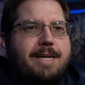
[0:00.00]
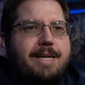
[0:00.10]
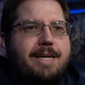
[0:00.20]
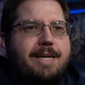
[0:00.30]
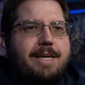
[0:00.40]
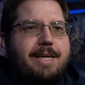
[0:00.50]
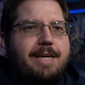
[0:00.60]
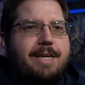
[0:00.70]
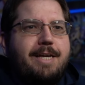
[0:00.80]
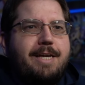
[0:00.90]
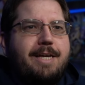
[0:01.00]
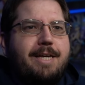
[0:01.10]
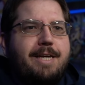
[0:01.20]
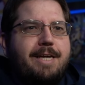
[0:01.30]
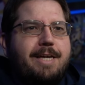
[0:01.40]

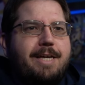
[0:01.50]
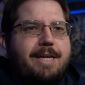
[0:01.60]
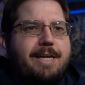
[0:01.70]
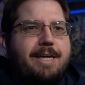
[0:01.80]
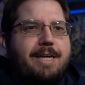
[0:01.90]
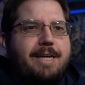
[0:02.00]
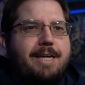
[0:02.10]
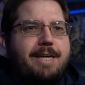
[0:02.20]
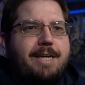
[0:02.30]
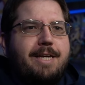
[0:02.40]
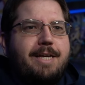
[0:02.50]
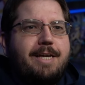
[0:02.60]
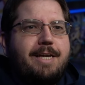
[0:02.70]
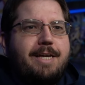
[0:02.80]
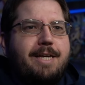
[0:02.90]

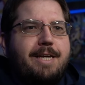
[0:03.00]
This person isn't speaking.